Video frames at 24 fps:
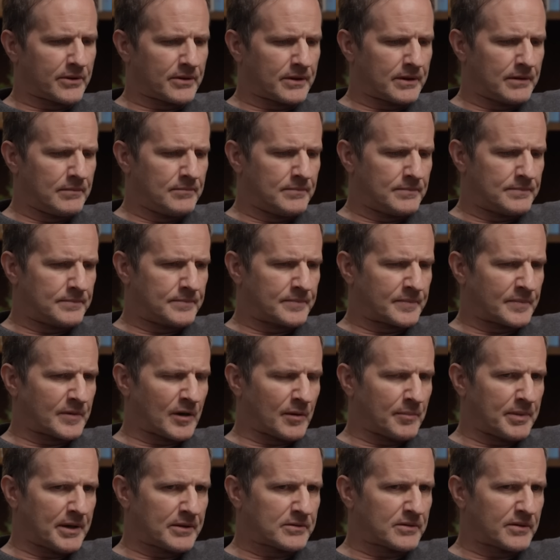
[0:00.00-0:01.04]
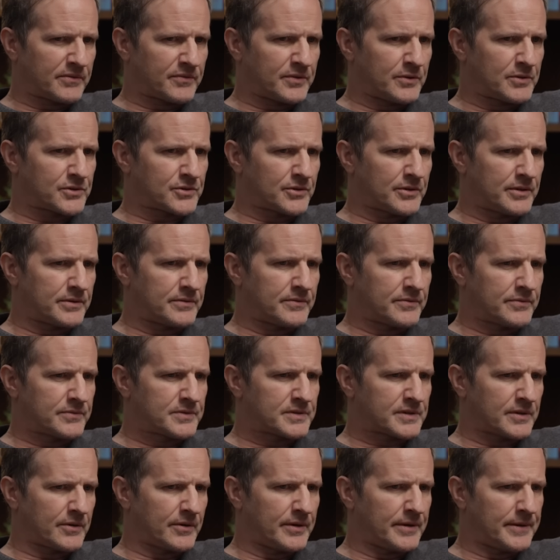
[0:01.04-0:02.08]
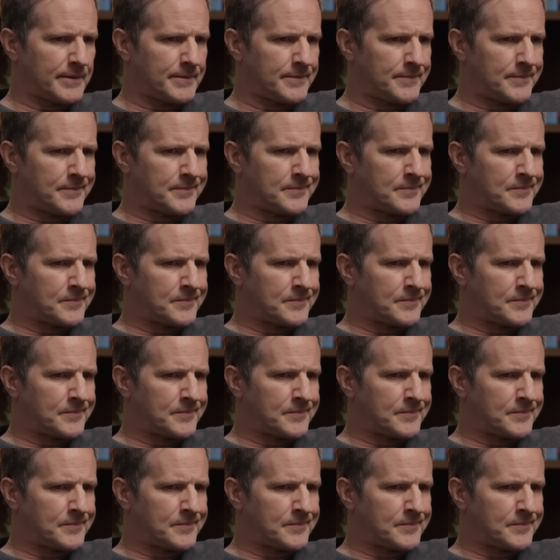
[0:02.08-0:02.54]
more thing about the future of Syria.